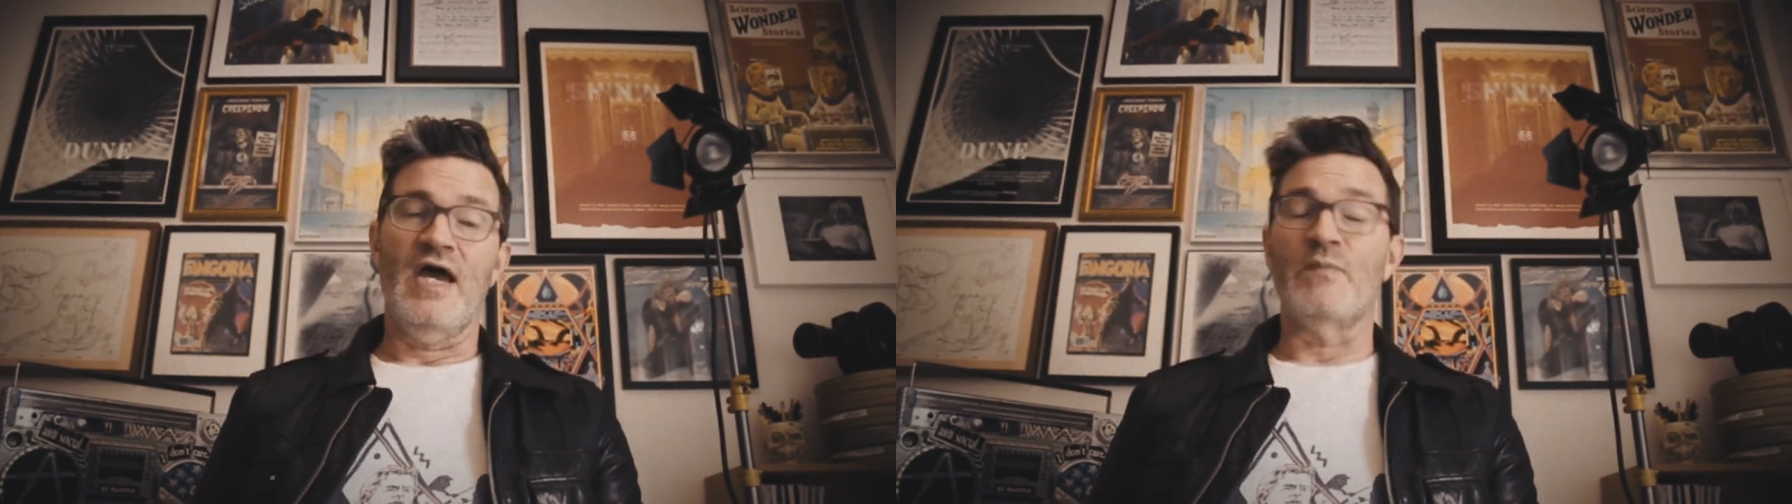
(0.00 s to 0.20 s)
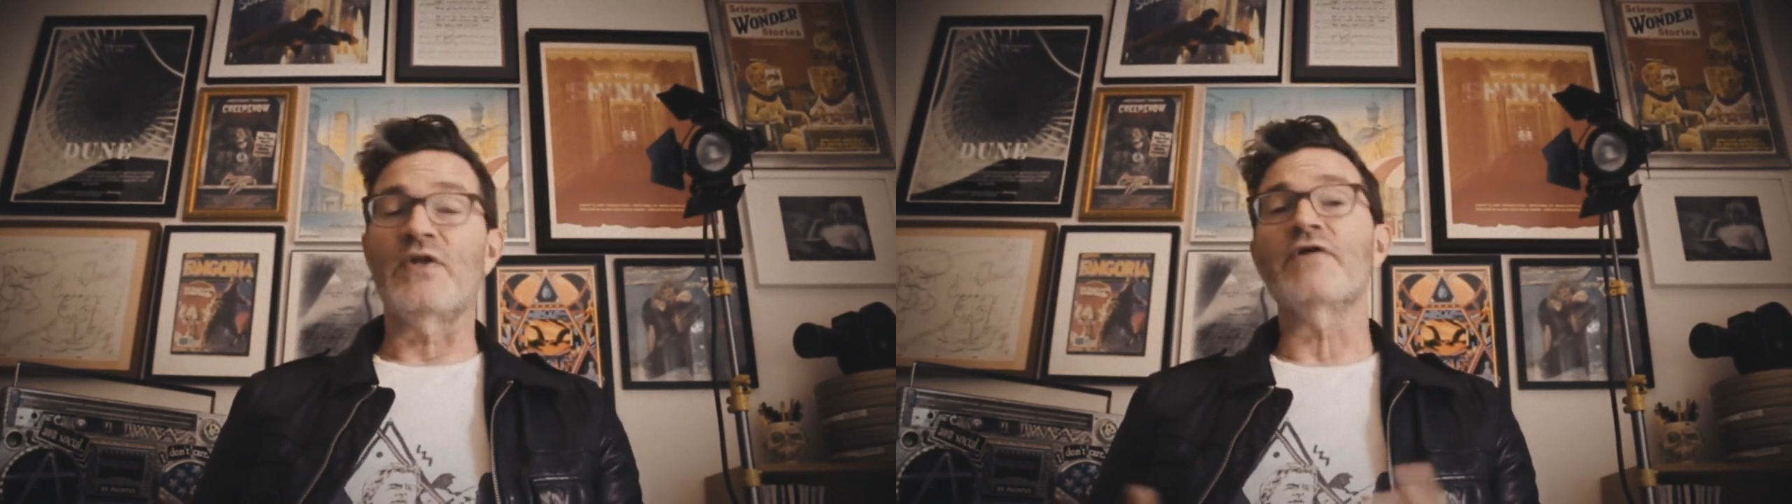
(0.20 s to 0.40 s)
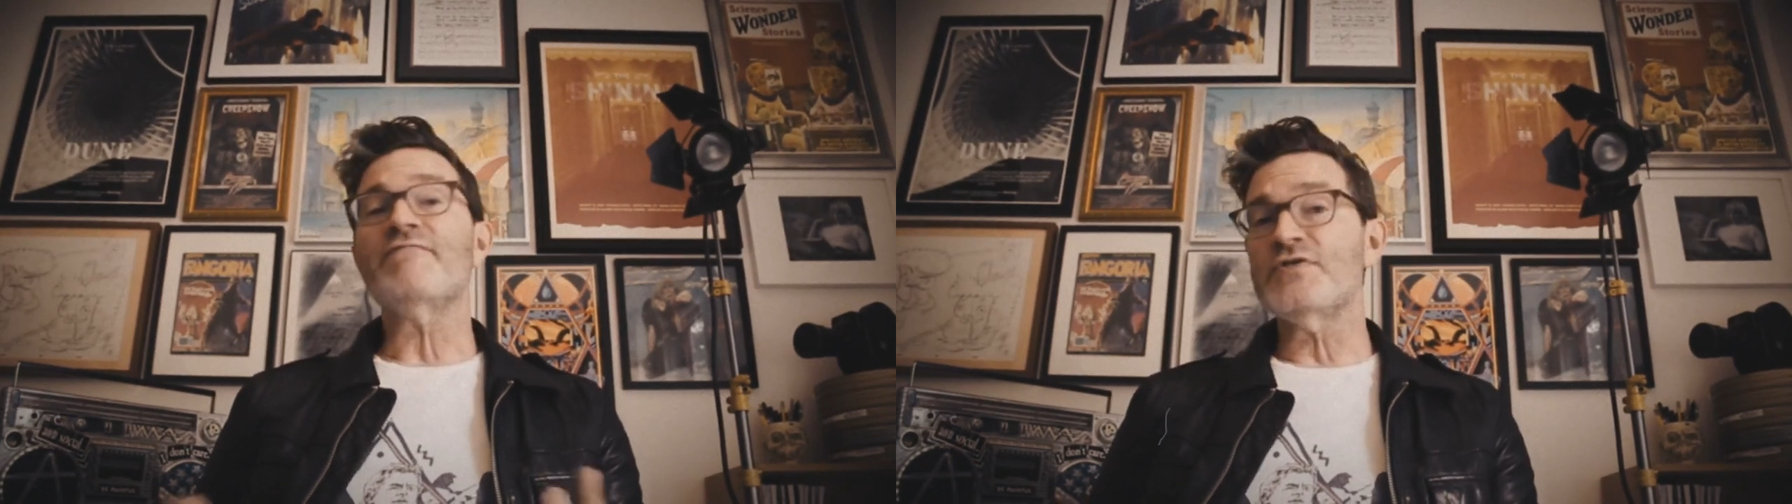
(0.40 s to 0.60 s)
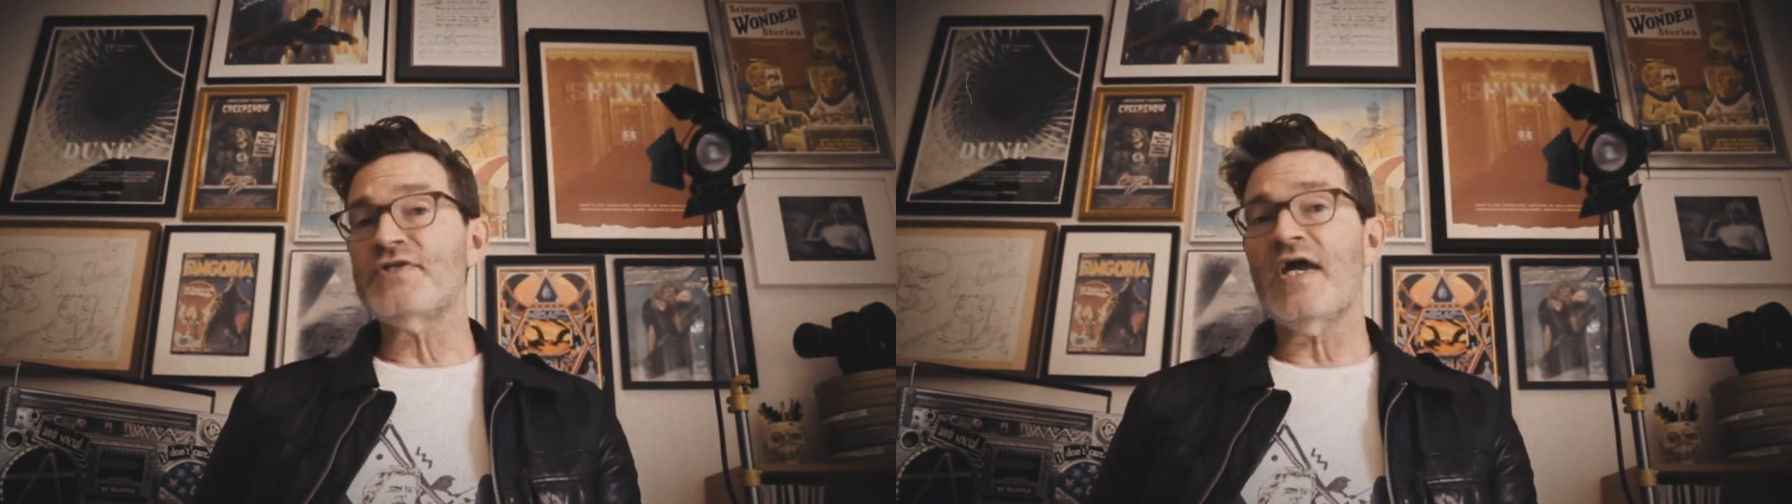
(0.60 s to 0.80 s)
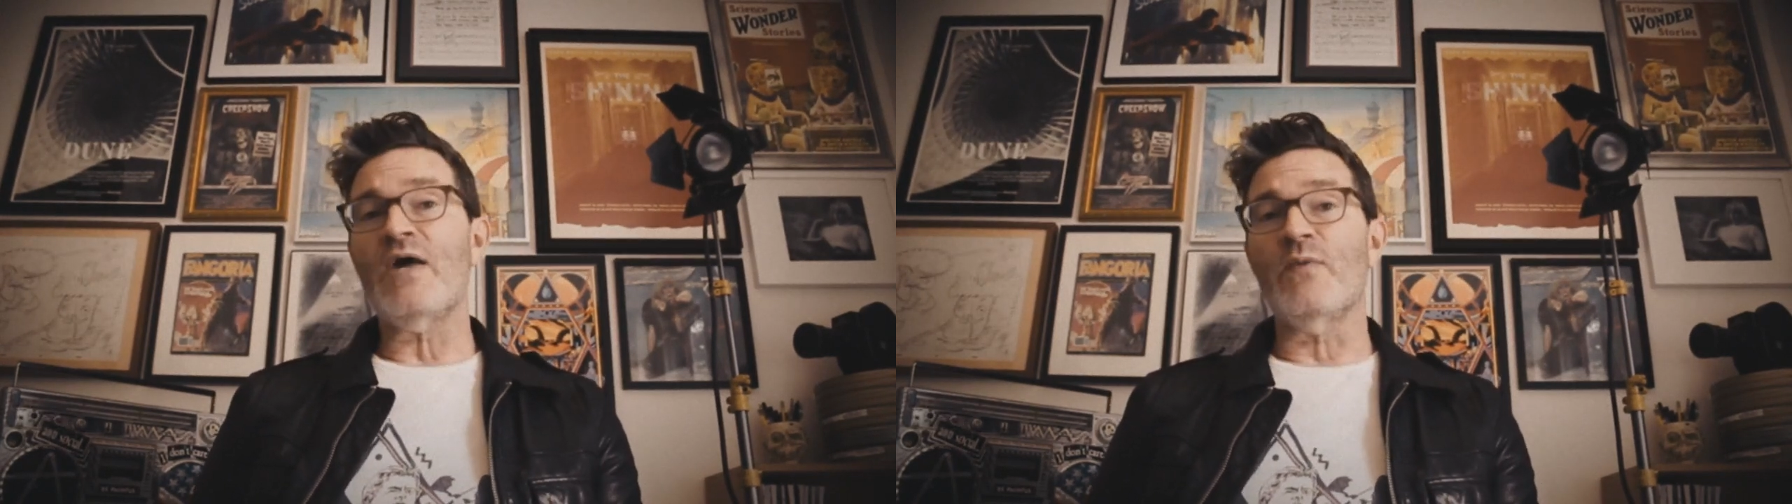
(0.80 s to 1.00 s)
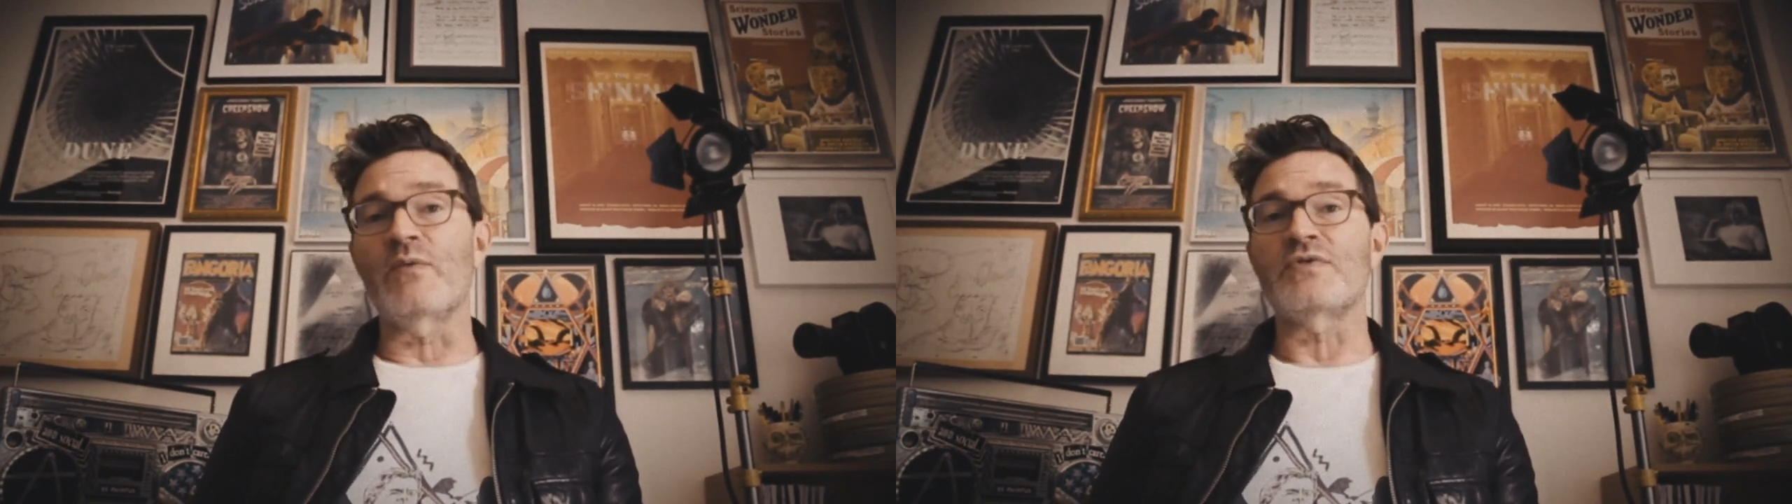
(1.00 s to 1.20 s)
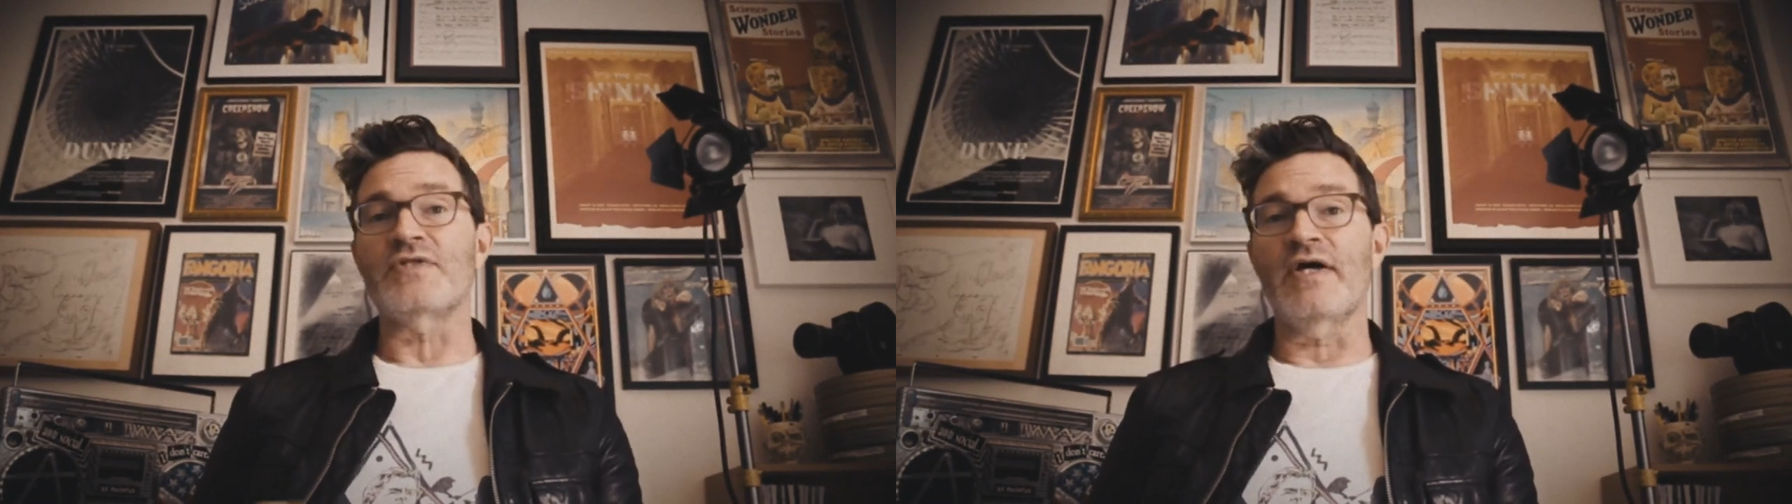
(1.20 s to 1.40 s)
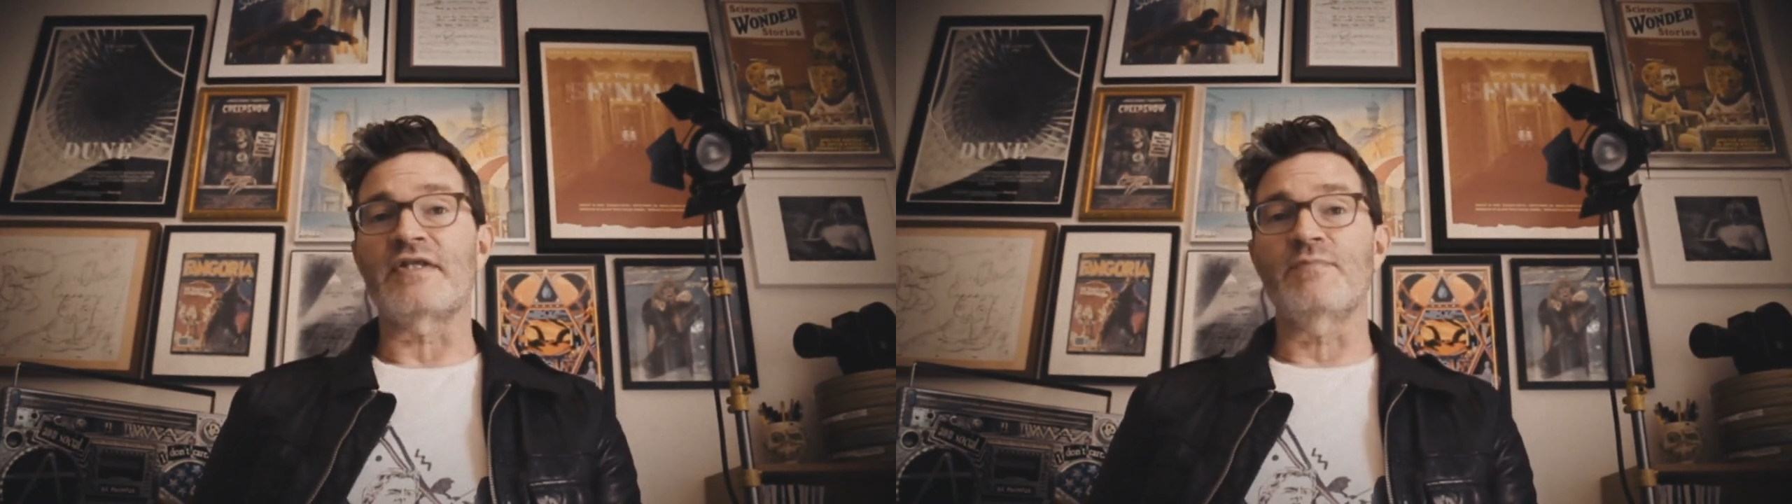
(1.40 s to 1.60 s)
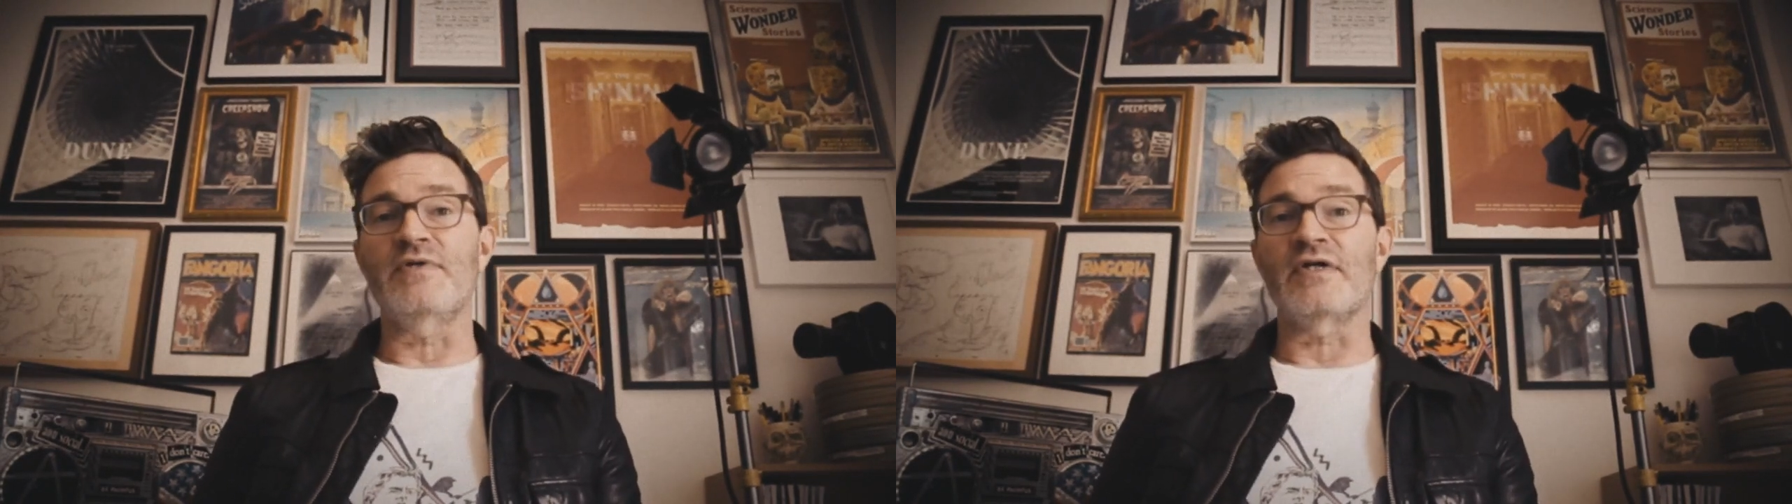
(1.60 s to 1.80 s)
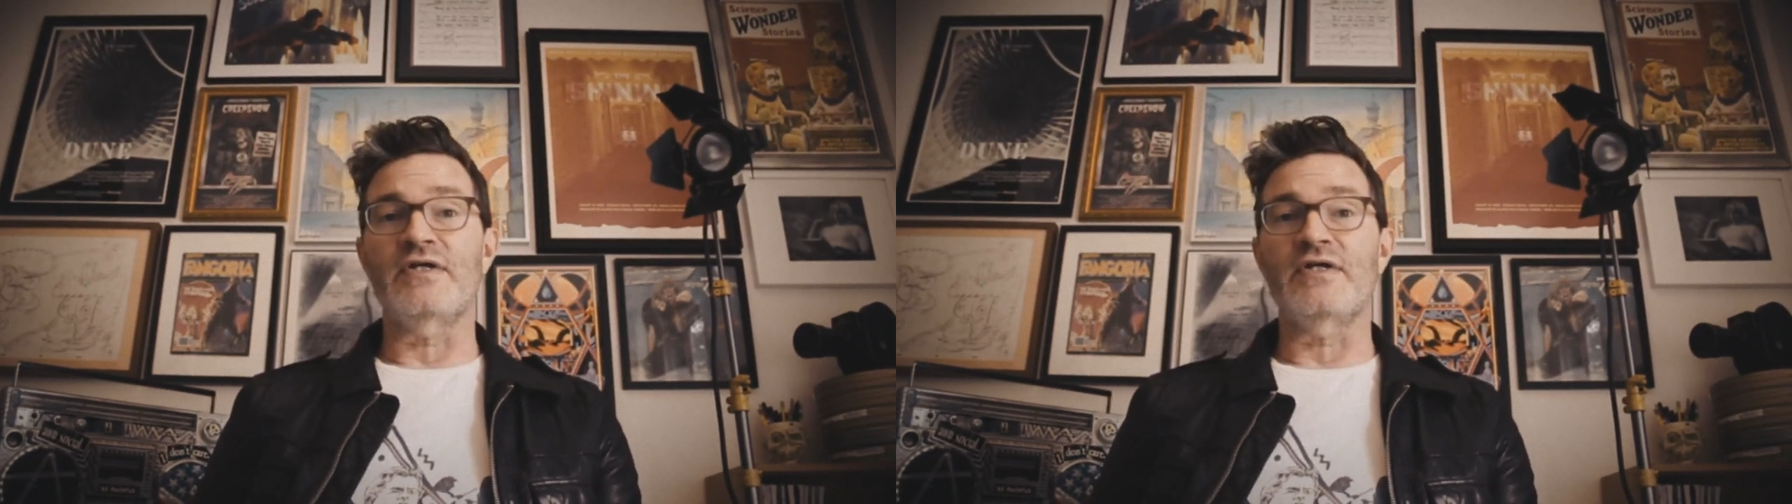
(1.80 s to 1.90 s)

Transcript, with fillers: And we learned firsthand what it was like to be